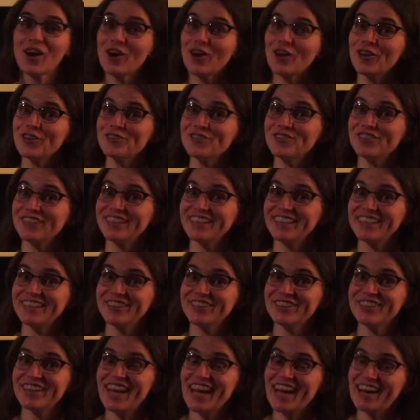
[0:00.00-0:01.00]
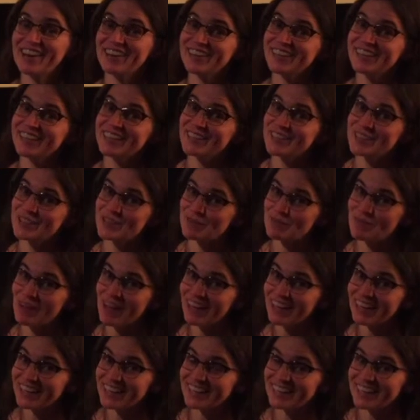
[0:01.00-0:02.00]
Hopefully you're now
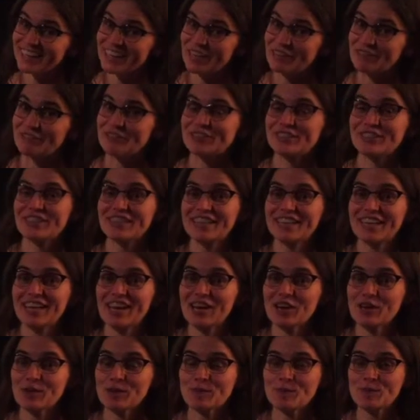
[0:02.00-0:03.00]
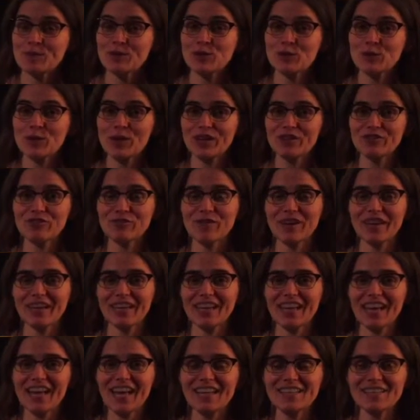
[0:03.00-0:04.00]
inspired enough to come to one of my
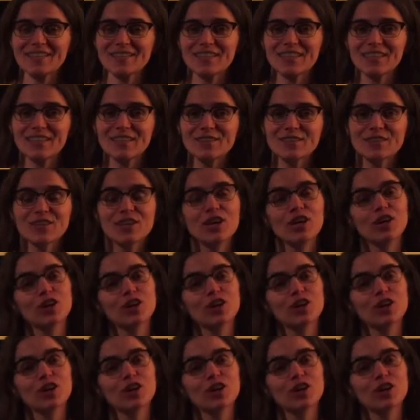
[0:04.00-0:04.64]
classes.